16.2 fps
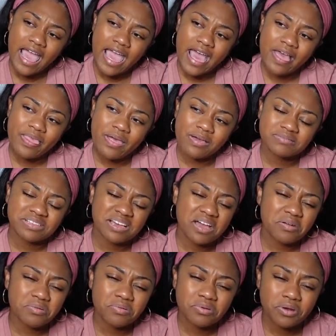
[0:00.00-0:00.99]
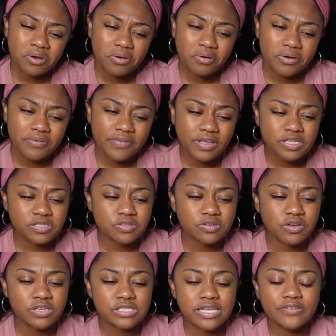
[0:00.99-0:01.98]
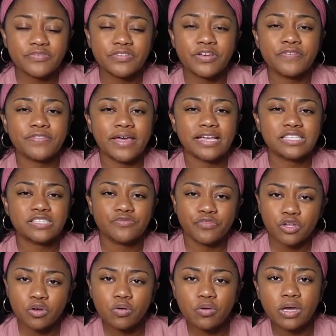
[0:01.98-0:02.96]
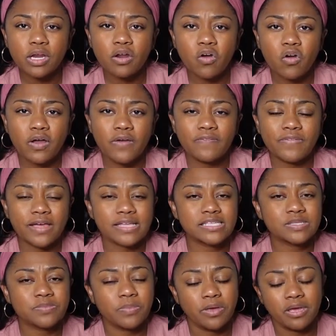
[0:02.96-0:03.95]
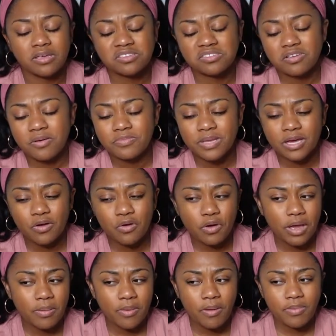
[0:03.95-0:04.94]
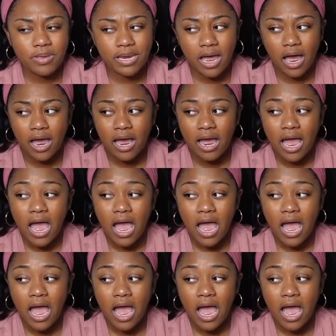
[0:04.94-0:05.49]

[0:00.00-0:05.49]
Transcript: And I was like, I don't know if that's fluid or if that's pee. So I'm like, okay, maybe not.